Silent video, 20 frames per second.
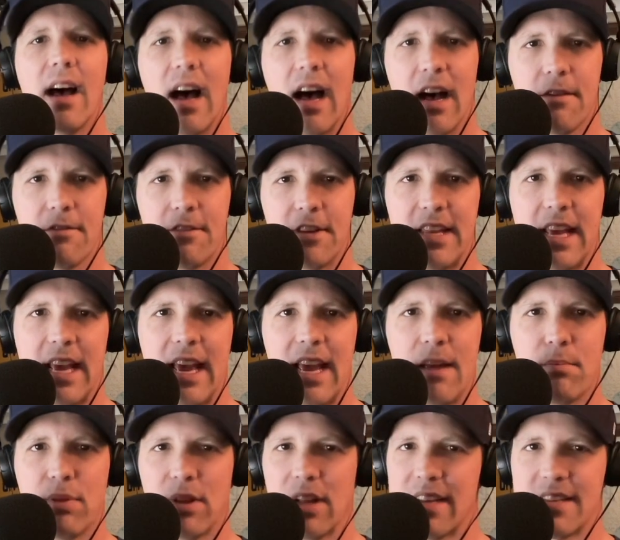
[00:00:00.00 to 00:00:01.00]
of the
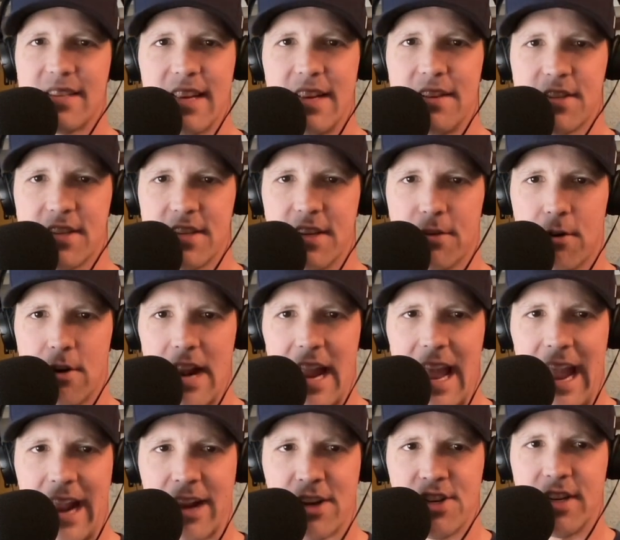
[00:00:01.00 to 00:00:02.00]
day, plus instant
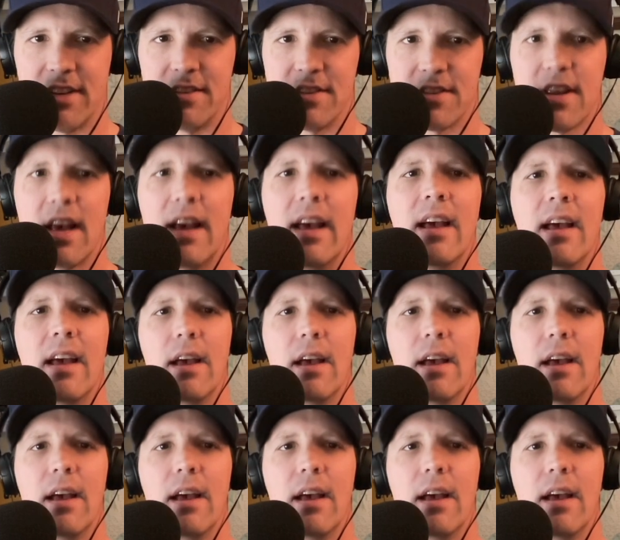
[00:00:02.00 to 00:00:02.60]
reactions,